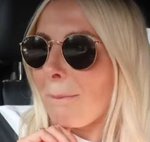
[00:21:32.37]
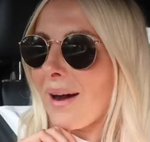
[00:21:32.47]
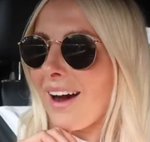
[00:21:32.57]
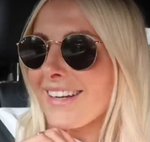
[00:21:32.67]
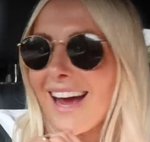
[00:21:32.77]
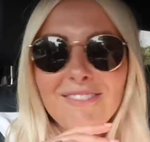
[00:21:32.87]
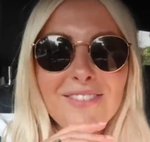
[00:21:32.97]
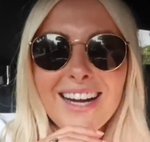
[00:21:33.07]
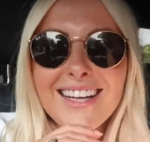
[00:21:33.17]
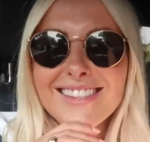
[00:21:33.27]
But yeah,
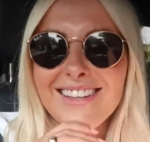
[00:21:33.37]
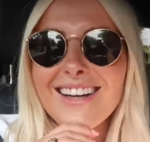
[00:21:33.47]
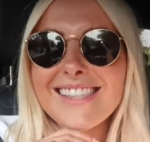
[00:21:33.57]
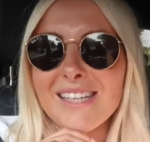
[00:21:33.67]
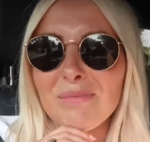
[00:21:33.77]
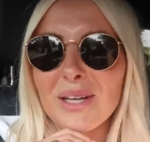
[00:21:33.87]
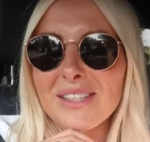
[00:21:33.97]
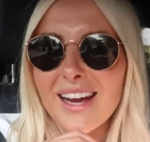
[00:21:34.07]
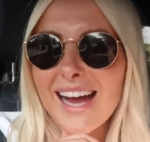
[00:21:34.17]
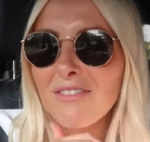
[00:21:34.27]
really excited,
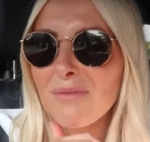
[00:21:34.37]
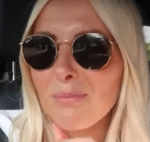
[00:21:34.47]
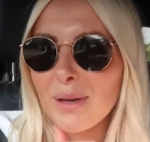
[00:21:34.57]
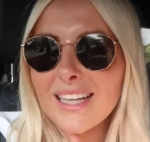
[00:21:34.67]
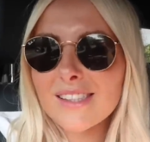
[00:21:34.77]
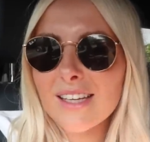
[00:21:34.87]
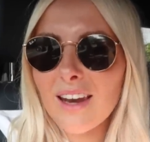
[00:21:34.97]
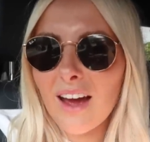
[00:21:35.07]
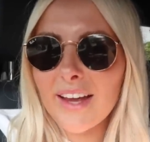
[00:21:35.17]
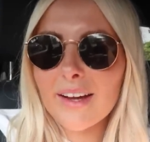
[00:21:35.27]
because I haven't been
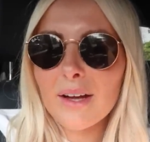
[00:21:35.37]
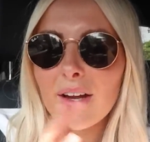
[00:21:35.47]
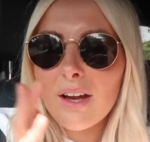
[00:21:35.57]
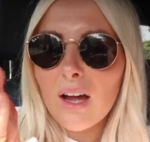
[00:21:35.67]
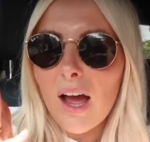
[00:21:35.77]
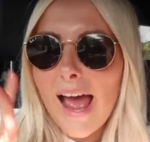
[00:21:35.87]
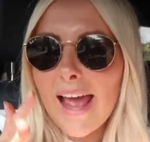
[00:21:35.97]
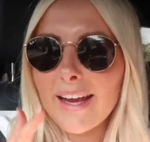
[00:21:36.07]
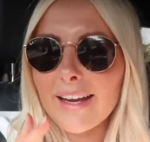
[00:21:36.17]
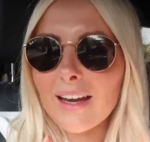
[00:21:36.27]
to like
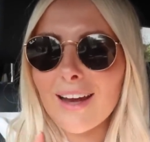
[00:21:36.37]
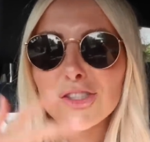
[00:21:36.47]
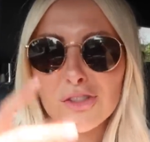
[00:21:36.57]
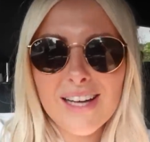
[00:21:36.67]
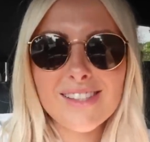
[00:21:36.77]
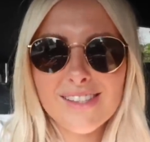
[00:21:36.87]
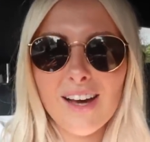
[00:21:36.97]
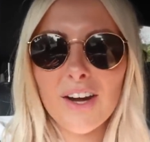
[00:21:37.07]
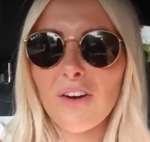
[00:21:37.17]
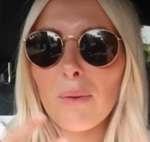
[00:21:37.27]
a like dress designer.